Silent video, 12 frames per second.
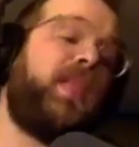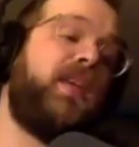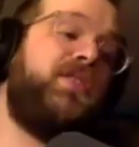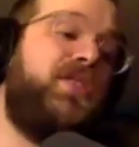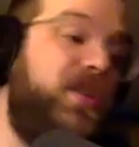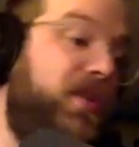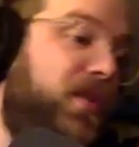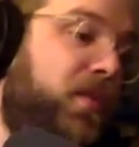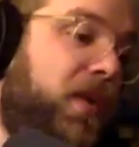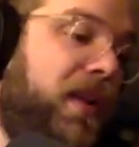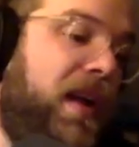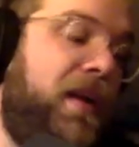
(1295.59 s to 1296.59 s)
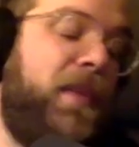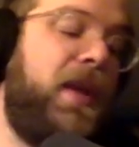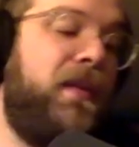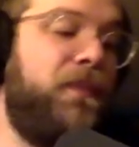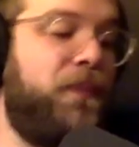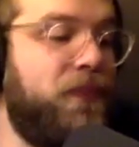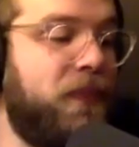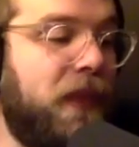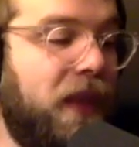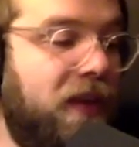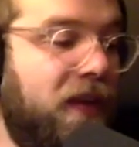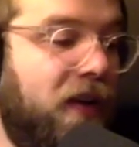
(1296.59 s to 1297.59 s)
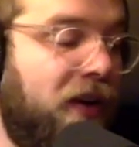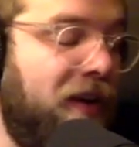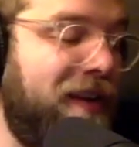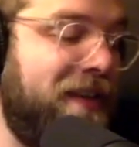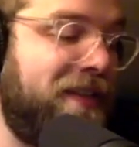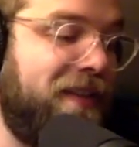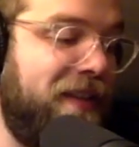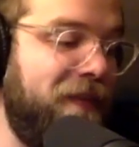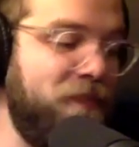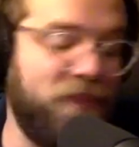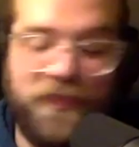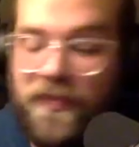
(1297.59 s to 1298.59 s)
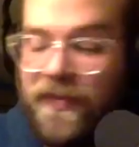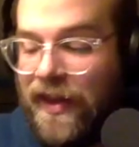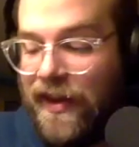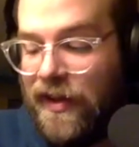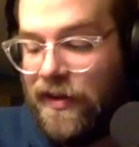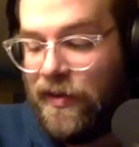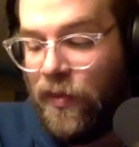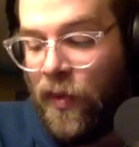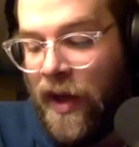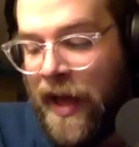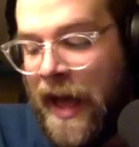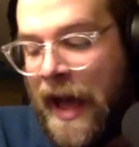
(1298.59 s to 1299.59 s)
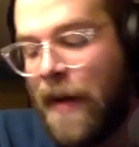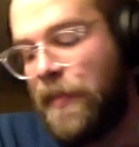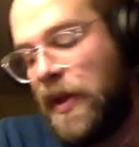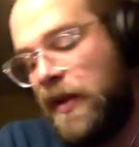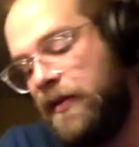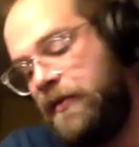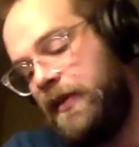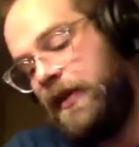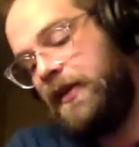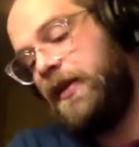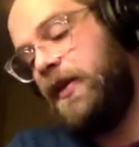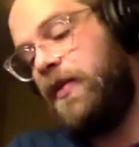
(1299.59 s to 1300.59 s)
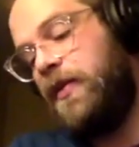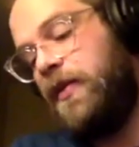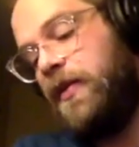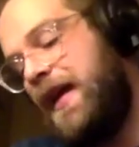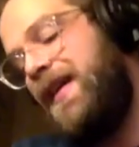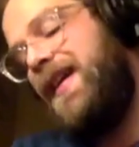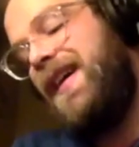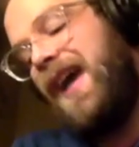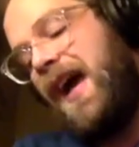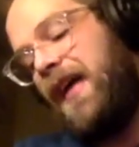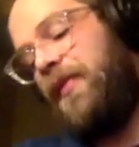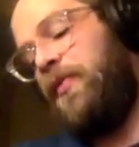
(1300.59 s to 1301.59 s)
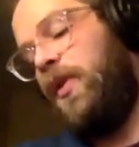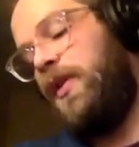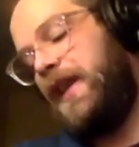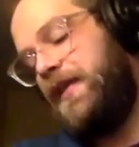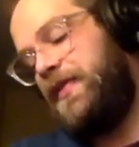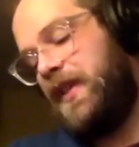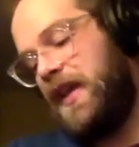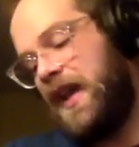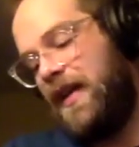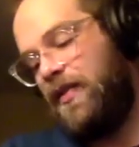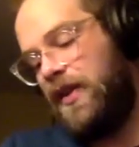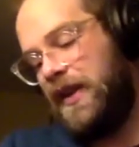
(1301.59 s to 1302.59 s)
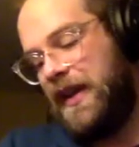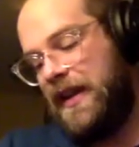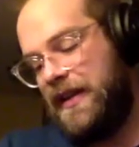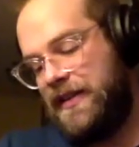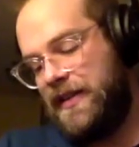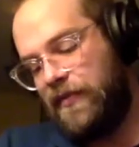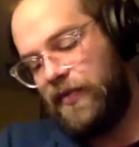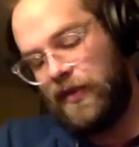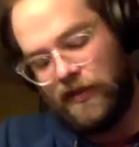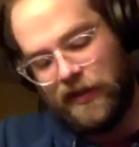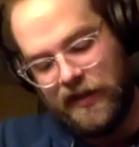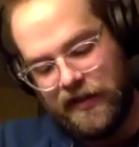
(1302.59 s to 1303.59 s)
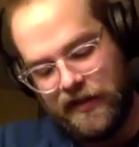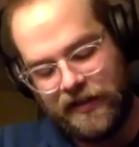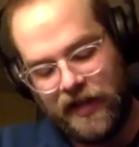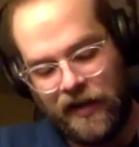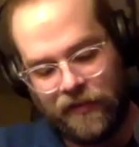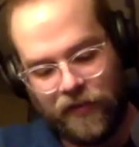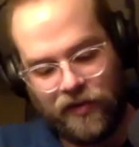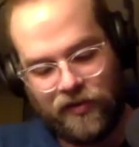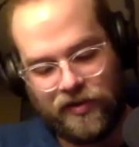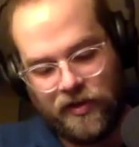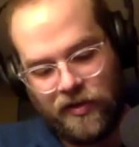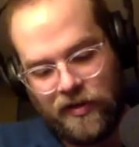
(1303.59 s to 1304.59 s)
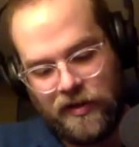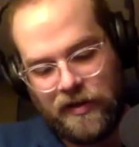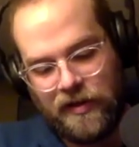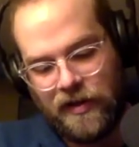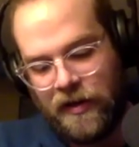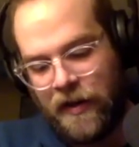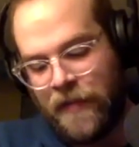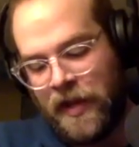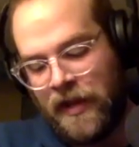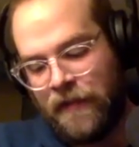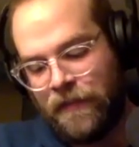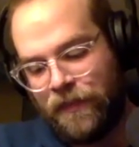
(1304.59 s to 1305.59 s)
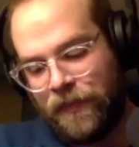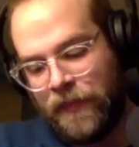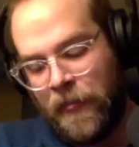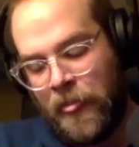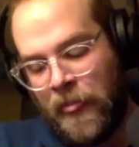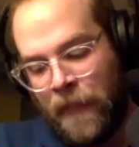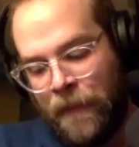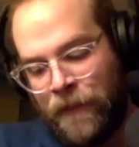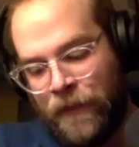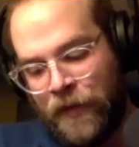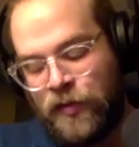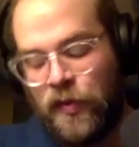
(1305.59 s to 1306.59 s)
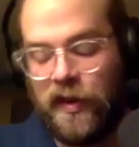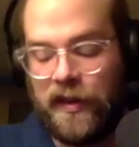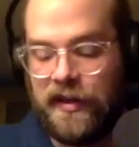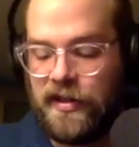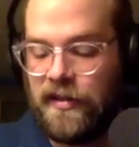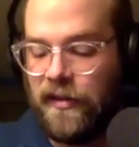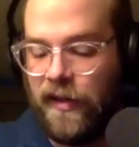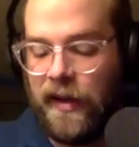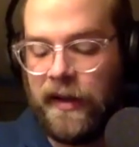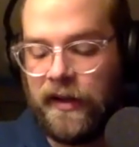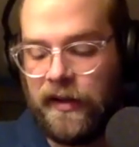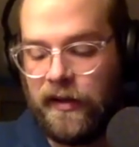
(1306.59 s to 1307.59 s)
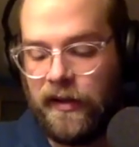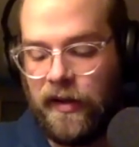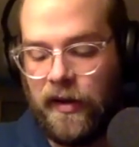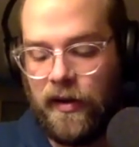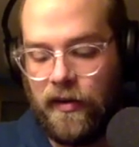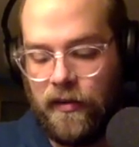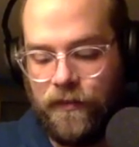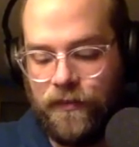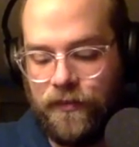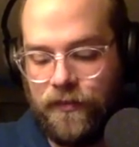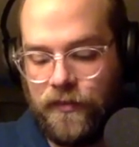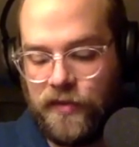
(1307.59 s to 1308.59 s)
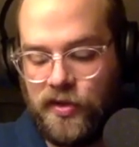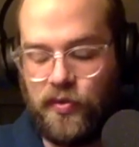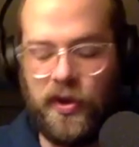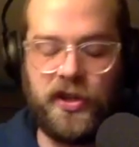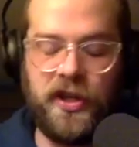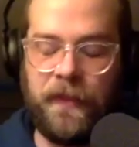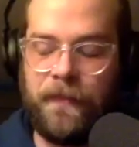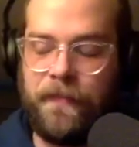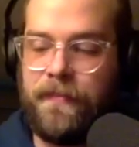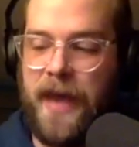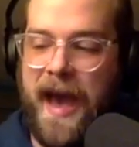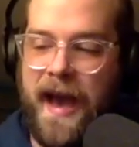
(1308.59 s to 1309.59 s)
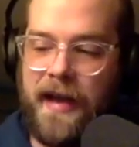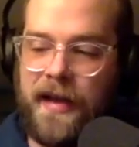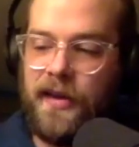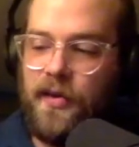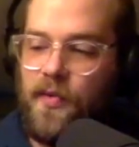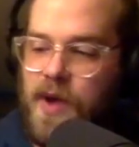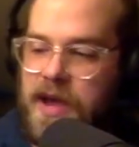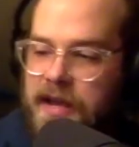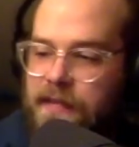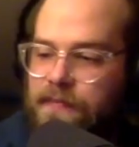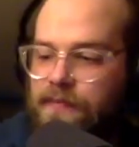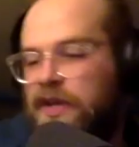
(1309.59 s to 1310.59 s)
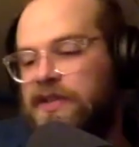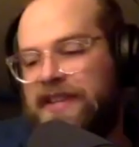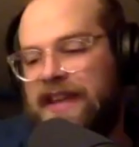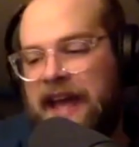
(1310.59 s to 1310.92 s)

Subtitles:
Dude, well, I mean, honestly, what happened, I look at it differently as time goes on. I mean, it was really like, switching back in a way because I